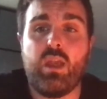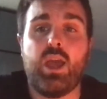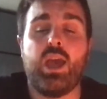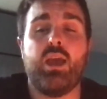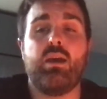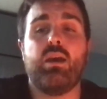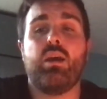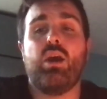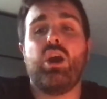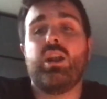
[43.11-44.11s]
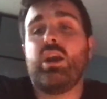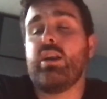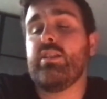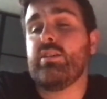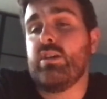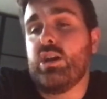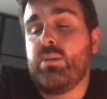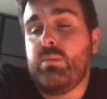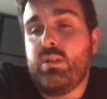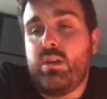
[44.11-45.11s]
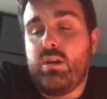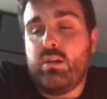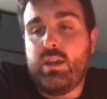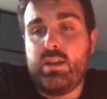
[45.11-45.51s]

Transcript: early on in the document there